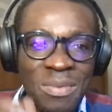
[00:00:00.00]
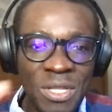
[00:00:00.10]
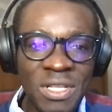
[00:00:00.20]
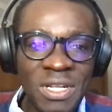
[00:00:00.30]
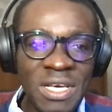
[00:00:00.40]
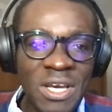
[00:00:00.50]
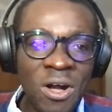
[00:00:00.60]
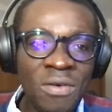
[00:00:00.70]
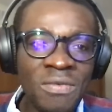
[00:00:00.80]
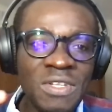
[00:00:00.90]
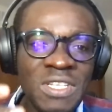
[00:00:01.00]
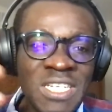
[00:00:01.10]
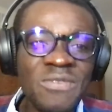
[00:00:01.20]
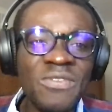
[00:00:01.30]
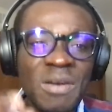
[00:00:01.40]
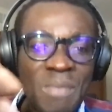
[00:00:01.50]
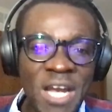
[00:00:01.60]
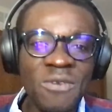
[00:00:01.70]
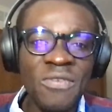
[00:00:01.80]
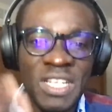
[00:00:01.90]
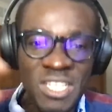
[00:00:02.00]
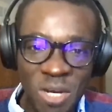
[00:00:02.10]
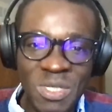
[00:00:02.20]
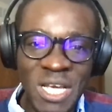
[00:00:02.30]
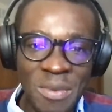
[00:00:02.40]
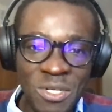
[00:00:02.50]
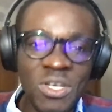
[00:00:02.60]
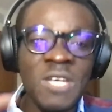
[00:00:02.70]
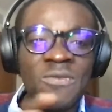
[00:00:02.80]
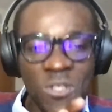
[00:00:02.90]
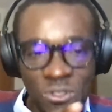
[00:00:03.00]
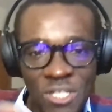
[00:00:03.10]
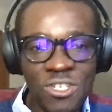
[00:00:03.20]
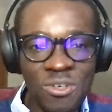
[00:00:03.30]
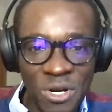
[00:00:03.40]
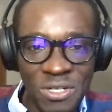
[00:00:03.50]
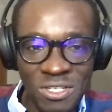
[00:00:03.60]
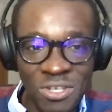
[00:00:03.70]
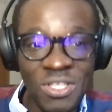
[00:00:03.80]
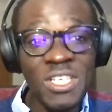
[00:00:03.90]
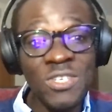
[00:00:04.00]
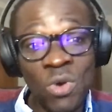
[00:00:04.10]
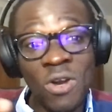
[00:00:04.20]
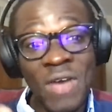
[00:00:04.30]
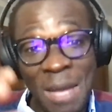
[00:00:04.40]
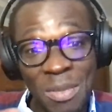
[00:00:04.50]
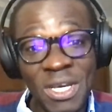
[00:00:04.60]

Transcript: the ability of different macrophage subtypes to infiltrate tumors. So this is one of